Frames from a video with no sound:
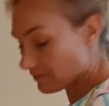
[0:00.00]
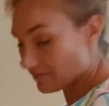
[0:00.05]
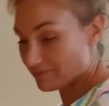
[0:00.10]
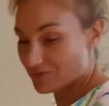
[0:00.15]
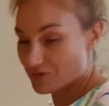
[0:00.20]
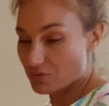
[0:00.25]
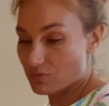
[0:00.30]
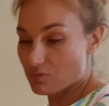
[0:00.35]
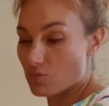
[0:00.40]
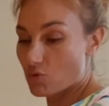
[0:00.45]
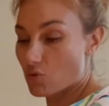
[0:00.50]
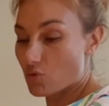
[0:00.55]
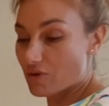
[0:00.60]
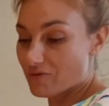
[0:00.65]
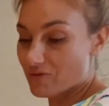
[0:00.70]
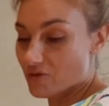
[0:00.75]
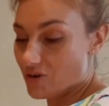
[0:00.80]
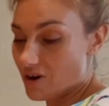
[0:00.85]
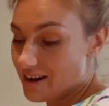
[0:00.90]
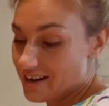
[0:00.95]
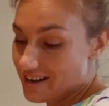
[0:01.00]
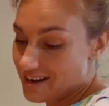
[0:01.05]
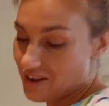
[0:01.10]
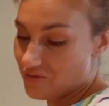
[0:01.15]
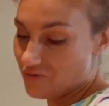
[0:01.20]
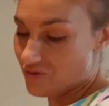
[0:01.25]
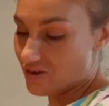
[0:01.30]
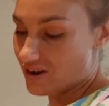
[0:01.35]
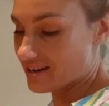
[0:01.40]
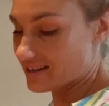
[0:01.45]
The more variety I
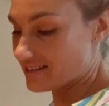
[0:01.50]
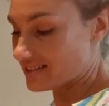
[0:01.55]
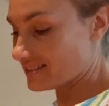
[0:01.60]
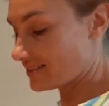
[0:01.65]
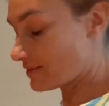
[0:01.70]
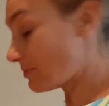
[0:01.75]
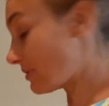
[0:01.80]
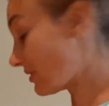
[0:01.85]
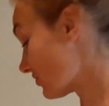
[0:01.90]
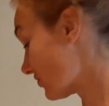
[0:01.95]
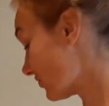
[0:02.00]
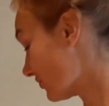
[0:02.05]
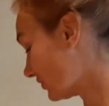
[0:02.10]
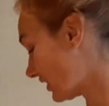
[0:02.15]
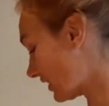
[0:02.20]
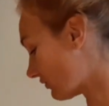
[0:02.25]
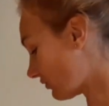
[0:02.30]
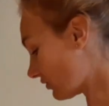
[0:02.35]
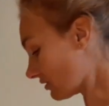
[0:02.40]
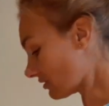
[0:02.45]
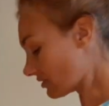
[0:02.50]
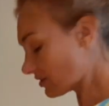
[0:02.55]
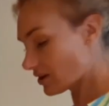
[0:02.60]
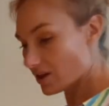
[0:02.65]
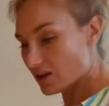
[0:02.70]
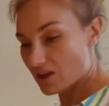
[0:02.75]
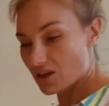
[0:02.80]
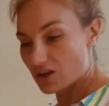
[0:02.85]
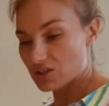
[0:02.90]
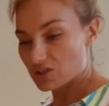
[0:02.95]
find, the better the flavor.
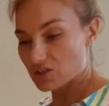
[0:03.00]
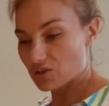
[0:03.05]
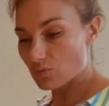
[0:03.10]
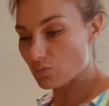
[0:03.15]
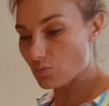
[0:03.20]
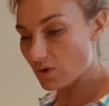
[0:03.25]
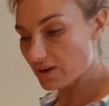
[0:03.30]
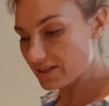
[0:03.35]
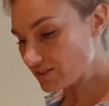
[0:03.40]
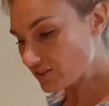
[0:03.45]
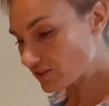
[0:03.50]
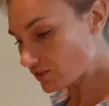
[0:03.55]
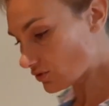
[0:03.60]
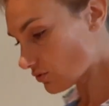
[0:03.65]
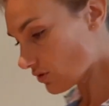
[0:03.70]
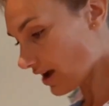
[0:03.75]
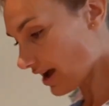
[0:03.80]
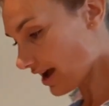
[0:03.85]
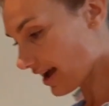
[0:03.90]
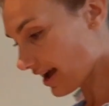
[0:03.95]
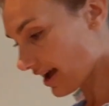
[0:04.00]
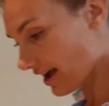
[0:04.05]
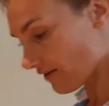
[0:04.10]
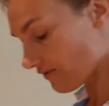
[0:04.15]
So once you have